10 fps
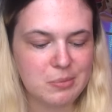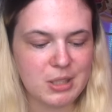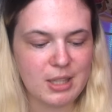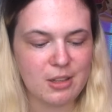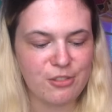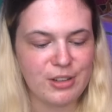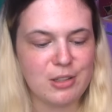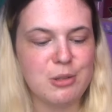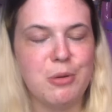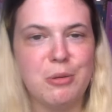and then I found
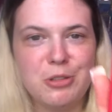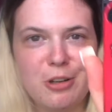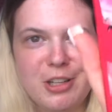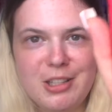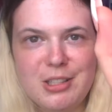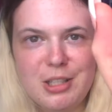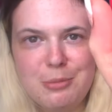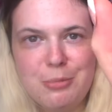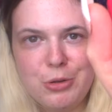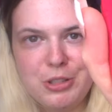this pop socket that says
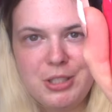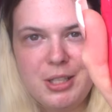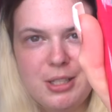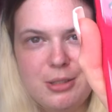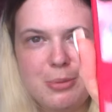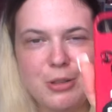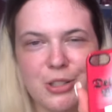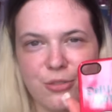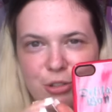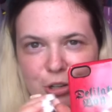Boys Tears, because
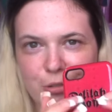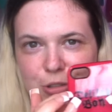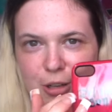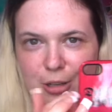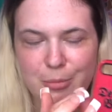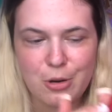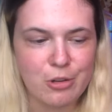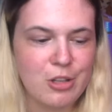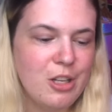if you know Delilah Bond,